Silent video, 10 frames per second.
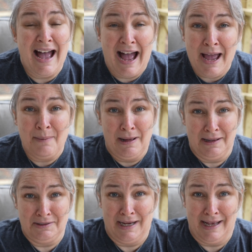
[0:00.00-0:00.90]
I
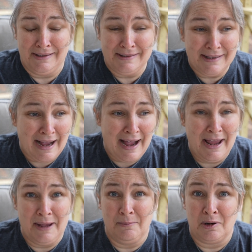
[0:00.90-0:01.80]
apologize. I
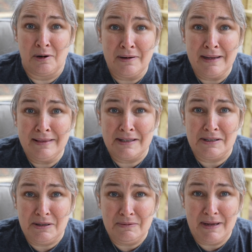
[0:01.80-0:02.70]
am learning
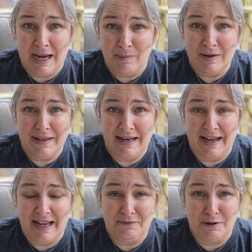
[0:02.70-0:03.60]
this new camera that
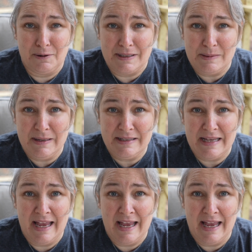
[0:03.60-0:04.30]
I got for Christmas,